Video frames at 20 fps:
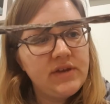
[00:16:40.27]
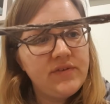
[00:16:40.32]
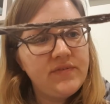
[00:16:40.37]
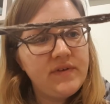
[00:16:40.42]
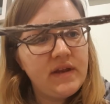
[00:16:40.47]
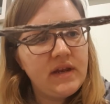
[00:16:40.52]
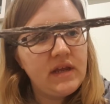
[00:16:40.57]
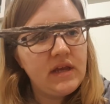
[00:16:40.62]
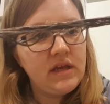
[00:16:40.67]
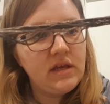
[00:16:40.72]
if
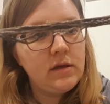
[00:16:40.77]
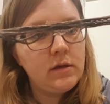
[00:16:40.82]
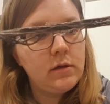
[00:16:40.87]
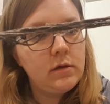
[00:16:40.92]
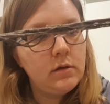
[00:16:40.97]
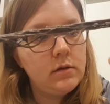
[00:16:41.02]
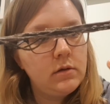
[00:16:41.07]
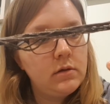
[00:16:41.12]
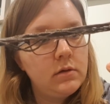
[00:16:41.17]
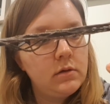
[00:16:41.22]
any,
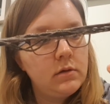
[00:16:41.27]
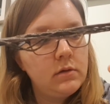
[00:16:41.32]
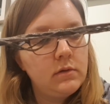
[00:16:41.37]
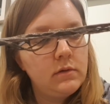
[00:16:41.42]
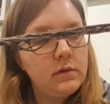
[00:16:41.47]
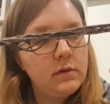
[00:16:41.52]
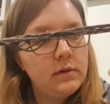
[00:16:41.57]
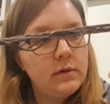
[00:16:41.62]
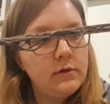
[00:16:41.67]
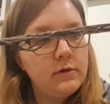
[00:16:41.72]

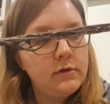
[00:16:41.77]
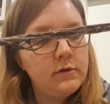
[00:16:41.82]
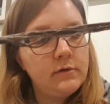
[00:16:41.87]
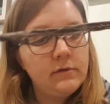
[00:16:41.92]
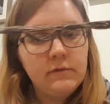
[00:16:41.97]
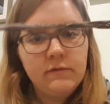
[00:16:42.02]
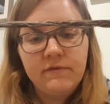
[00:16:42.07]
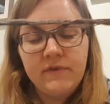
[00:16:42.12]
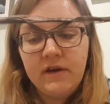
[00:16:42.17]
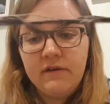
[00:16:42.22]

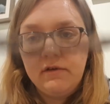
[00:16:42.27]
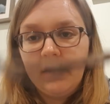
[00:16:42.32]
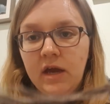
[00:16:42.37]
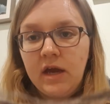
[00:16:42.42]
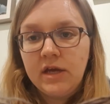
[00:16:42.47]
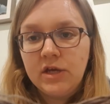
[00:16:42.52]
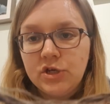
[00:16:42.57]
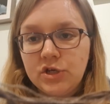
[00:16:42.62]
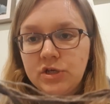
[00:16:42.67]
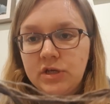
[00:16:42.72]

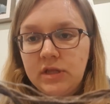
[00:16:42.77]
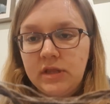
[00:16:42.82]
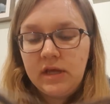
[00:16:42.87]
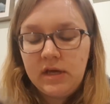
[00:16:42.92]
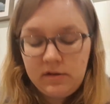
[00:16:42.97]
variegation in